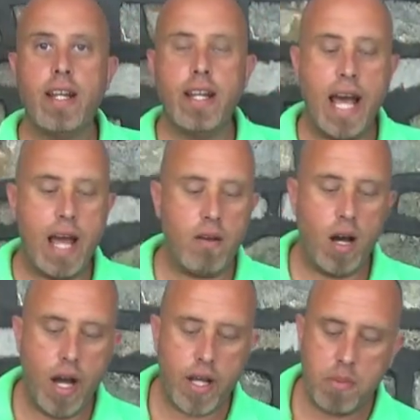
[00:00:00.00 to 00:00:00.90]
Now,
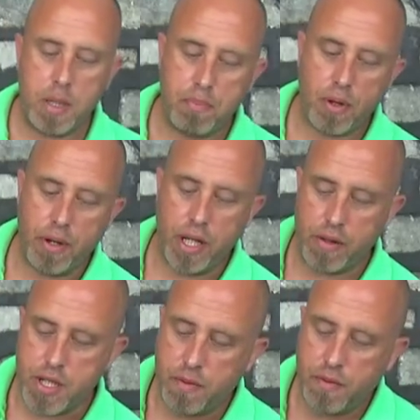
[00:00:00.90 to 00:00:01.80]
I'm going to be brutally
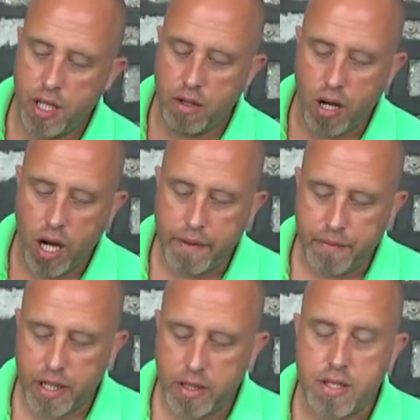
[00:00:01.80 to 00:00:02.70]
honest with you. I
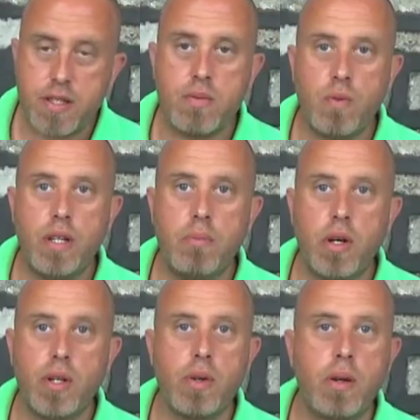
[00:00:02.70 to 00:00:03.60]
think this is one
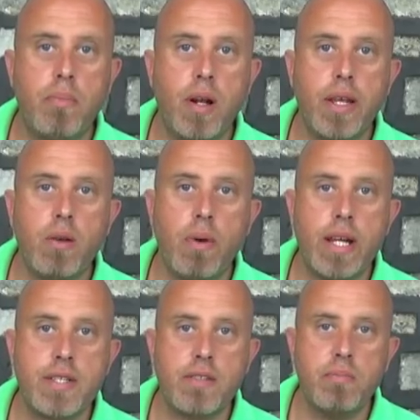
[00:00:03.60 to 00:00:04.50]
model, complete
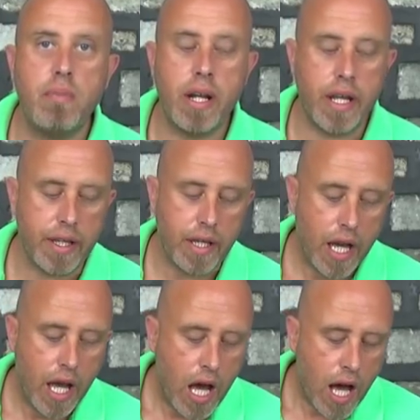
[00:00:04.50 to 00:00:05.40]
waste of money.
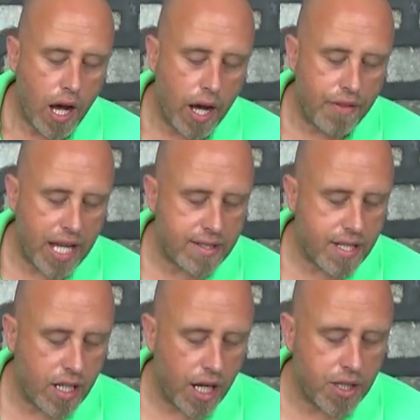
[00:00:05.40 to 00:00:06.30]
That
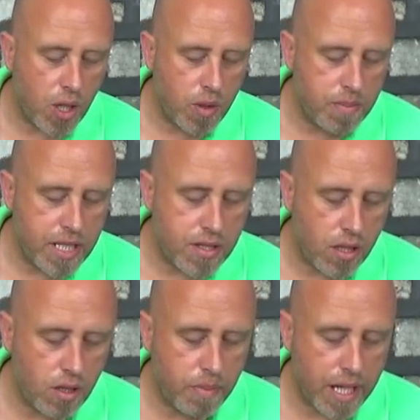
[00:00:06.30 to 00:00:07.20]
said, I don't want to be
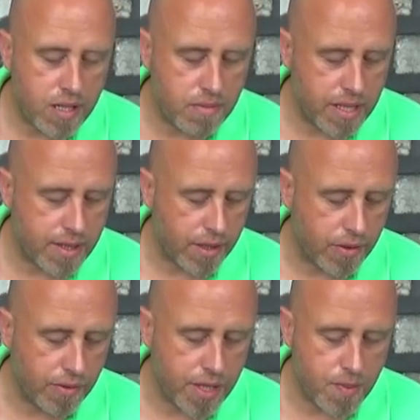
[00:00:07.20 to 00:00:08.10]
too
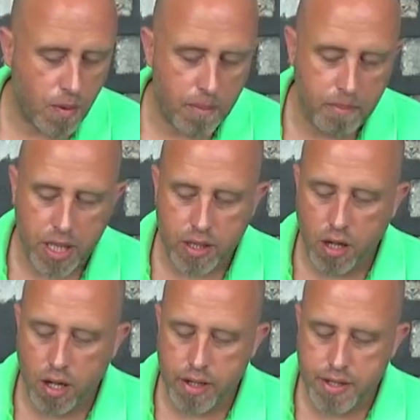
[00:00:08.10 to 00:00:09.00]
pessimistic on this one
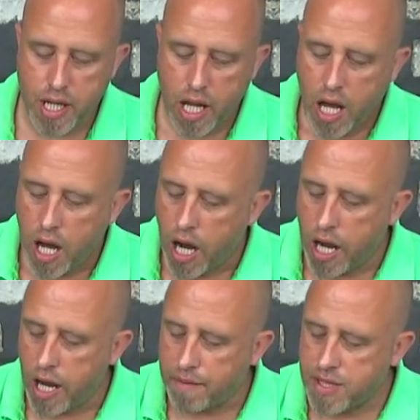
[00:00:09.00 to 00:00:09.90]
because
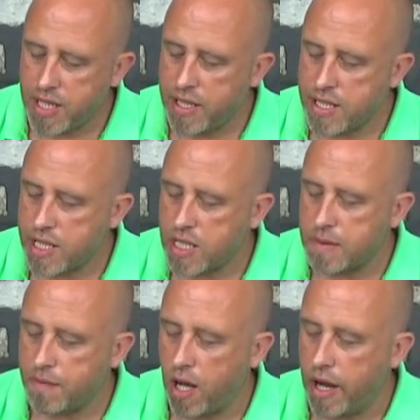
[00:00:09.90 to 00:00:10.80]
I've seen these
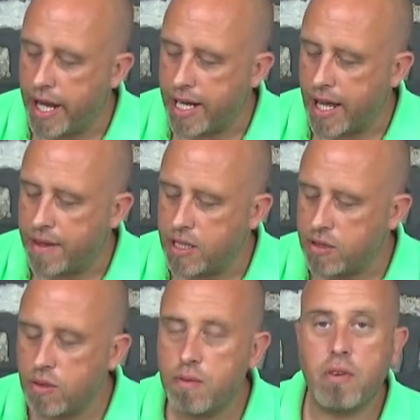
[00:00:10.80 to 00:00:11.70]
things flying and they
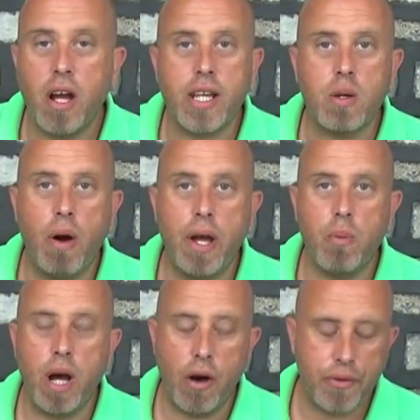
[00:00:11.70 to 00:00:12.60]
do fly
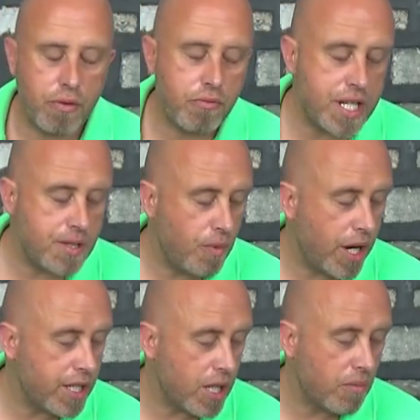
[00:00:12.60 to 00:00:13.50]
quite well. The reason
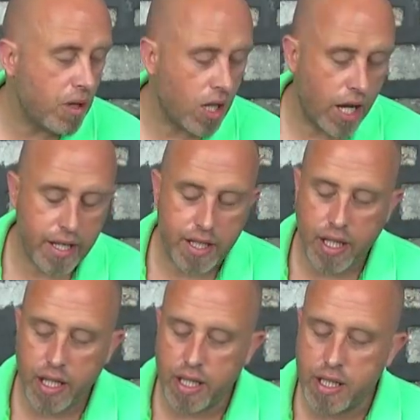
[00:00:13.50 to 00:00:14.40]
why I don't
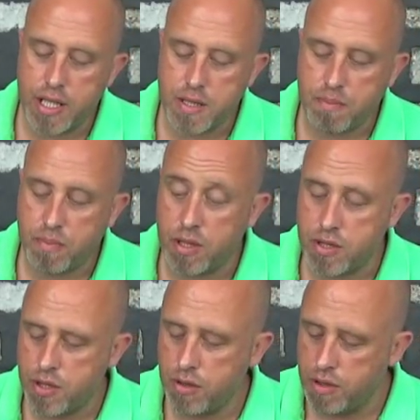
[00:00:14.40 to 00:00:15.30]
like it is
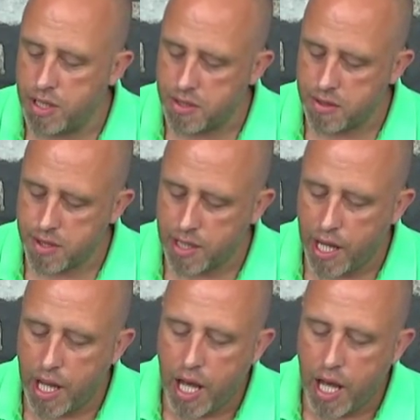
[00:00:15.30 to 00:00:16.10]
there's two reasons.